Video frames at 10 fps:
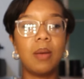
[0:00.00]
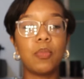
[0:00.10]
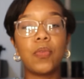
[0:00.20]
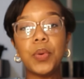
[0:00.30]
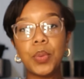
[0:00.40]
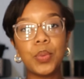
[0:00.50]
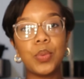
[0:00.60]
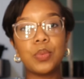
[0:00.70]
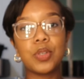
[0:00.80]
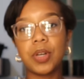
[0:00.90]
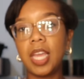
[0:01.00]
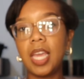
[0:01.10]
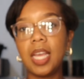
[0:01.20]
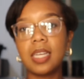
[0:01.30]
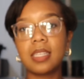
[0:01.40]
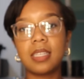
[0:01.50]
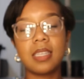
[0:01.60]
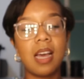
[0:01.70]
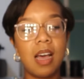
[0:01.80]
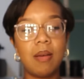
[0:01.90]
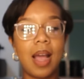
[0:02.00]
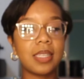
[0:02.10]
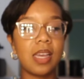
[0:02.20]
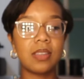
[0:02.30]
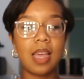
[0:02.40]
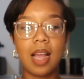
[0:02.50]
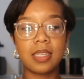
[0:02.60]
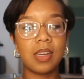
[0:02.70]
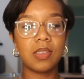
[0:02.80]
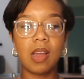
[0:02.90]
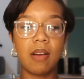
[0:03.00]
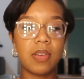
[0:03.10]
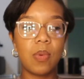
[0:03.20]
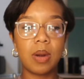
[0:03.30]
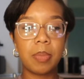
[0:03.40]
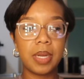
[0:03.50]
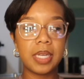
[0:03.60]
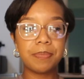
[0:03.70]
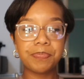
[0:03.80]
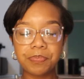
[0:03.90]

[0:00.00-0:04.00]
food, drinks, mocktails, cocktails, however you want to put it.